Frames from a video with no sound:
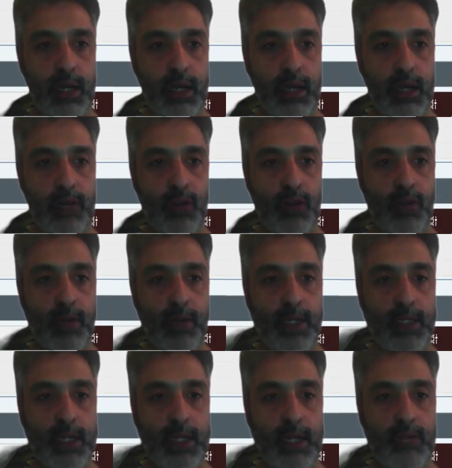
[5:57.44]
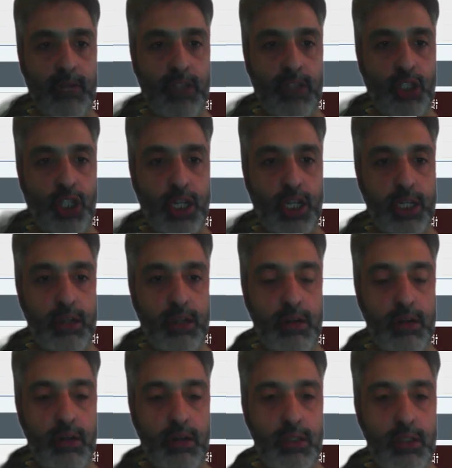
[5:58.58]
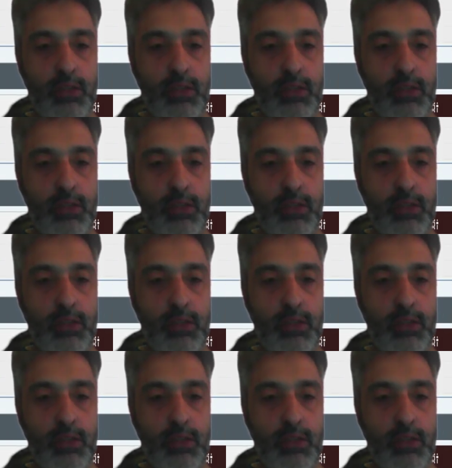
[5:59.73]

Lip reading: We go back and we check on